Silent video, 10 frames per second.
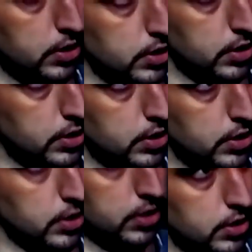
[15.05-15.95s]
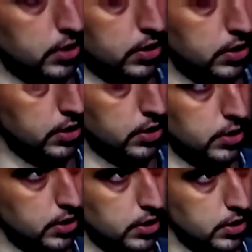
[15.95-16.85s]
Wright is
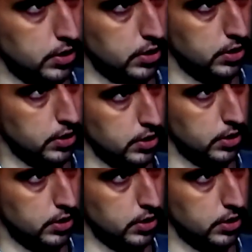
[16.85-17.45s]
talking about.